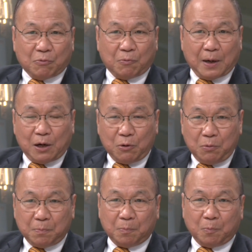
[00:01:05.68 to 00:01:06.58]
Well,
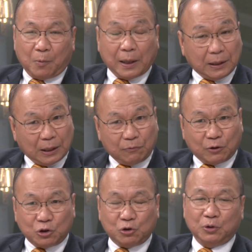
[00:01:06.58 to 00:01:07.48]
one thing for
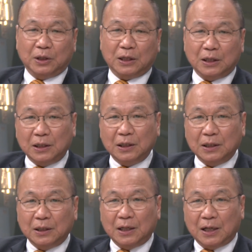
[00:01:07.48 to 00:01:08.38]
sure,
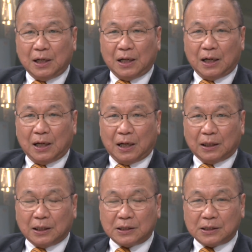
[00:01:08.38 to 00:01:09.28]

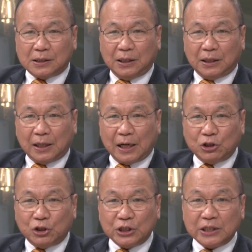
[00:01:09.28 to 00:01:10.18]
the
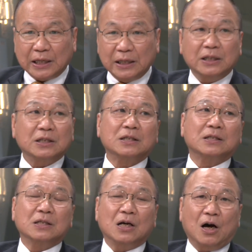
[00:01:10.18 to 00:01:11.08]
international status
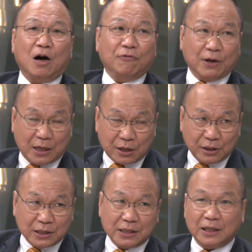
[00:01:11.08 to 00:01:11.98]
of a
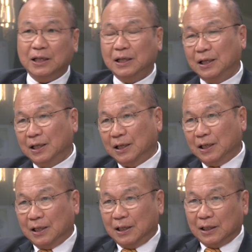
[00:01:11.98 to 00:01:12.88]
currency
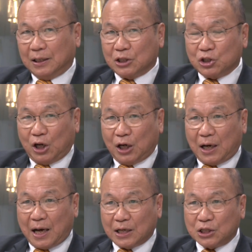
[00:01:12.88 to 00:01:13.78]
does not
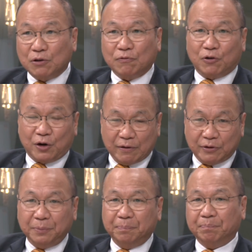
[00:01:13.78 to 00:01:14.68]
last
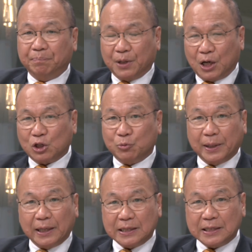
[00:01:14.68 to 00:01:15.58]
forever, because we
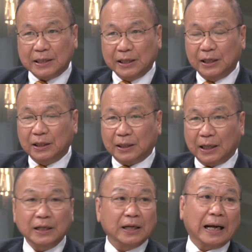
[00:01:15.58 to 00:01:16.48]
can see it
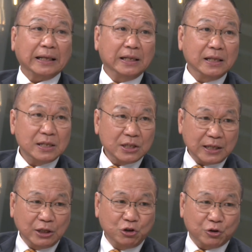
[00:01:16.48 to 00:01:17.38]
that in the 19th
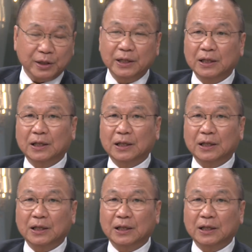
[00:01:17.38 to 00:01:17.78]
century,